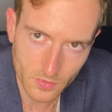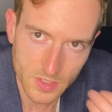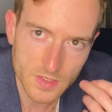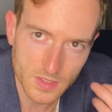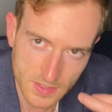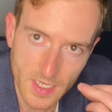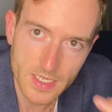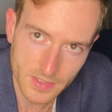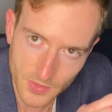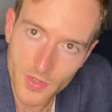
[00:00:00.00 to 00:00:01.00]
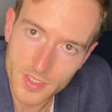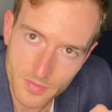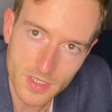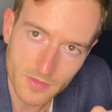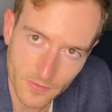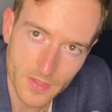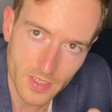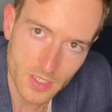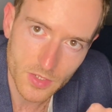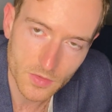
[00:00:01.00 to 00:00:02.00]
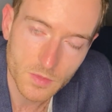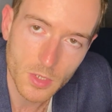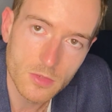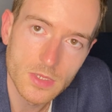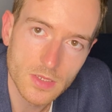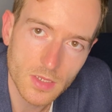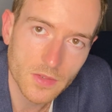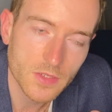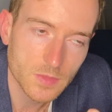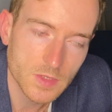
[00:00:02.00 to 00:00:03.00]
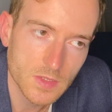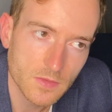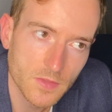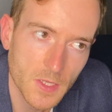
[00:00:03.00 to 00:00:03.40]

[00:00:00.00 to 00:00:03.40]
which is the sign it's going to be in for that huge moment on Christmas Eve.